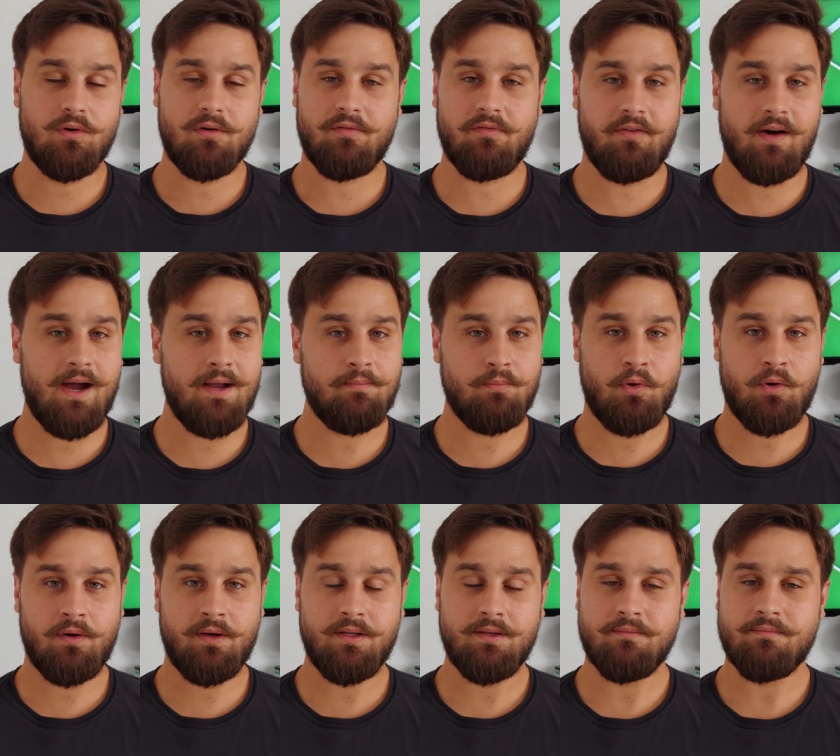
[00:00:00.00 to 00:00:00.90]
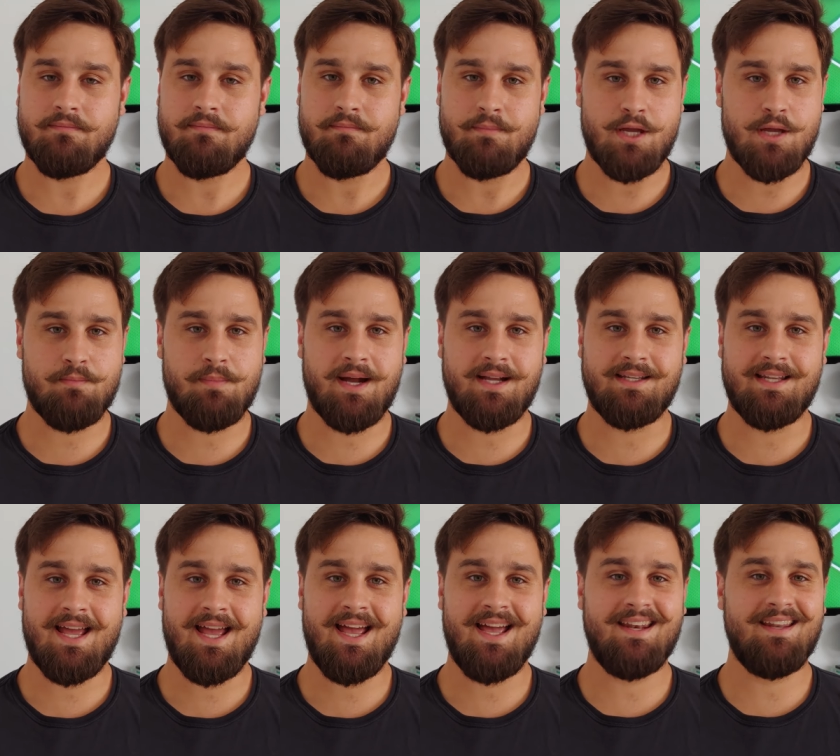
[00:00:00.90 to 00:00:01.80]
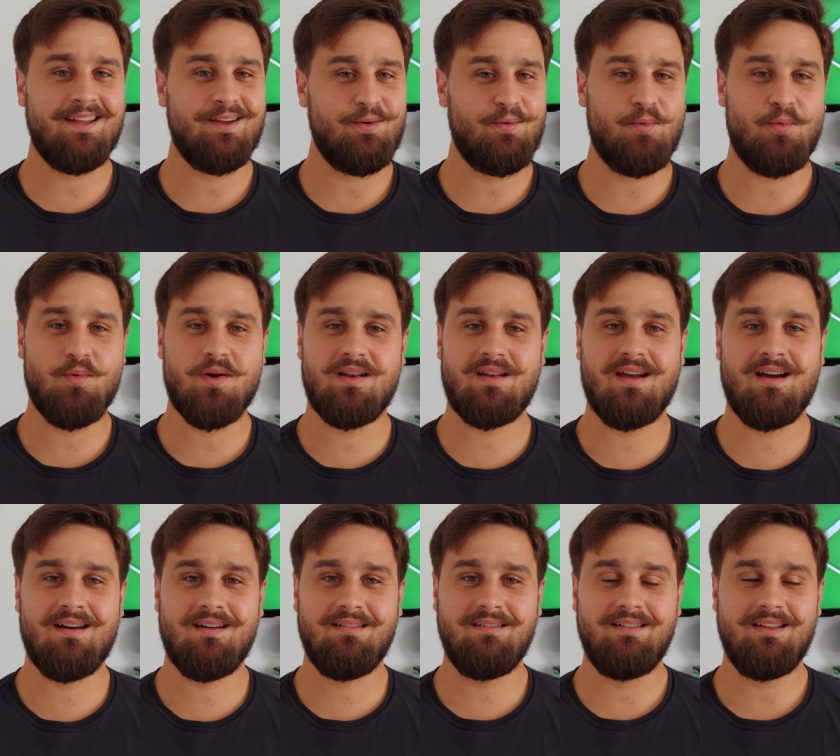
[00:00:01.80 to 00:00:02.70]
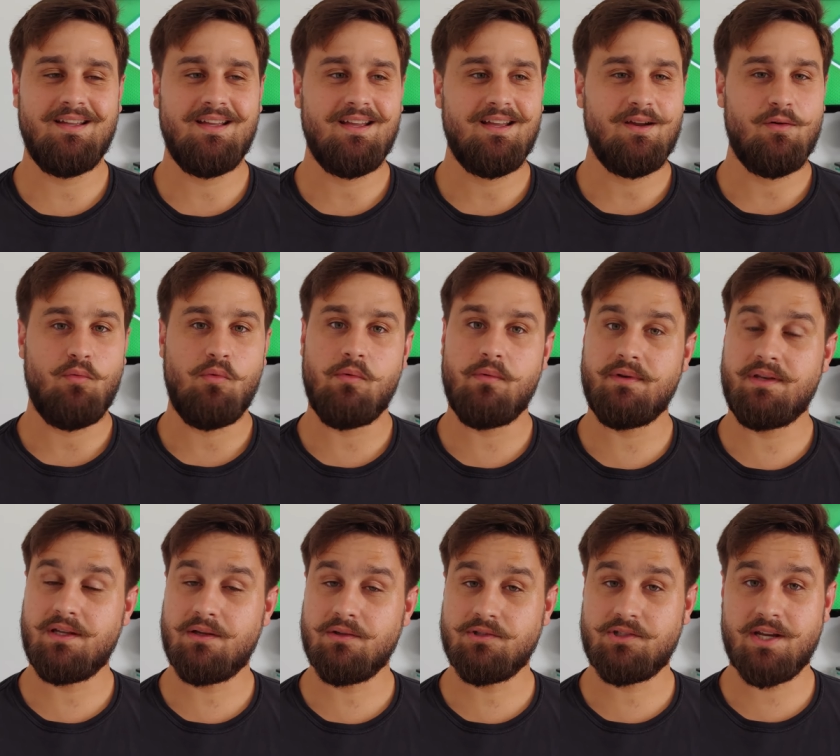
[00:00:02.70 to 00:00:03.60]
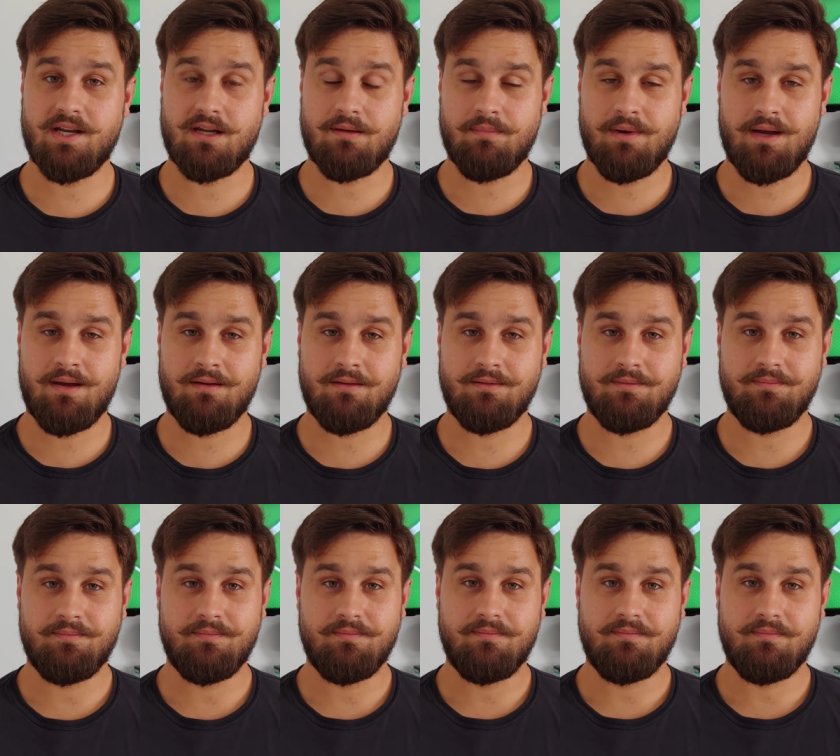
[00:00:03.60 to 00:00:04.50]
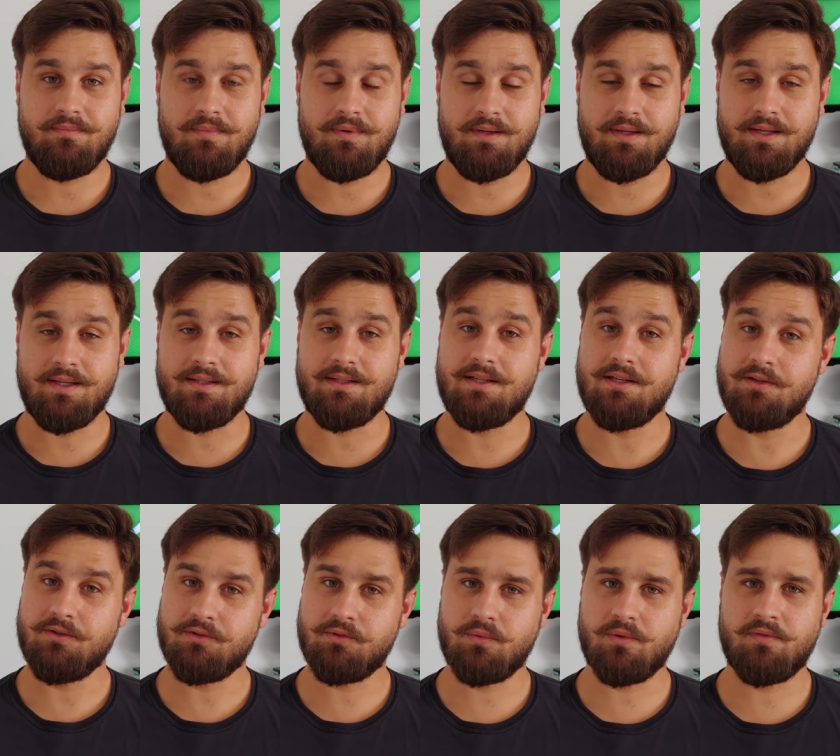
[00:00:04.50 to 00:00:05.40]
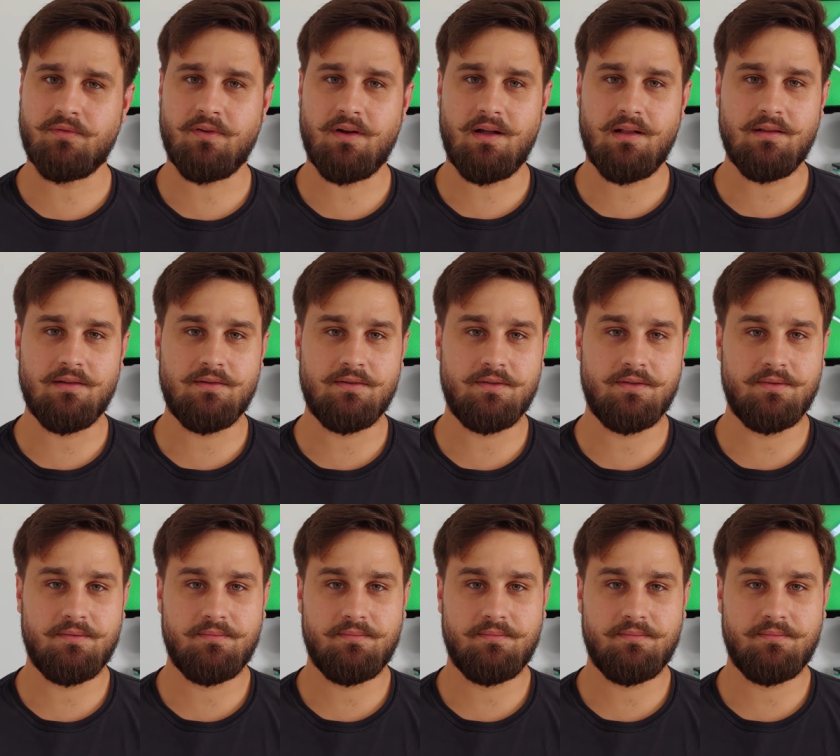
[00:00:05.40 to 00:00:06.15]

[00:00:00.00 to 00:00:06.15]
one fine morning, me and my dad went out. We went to go check them out, and here's what followed.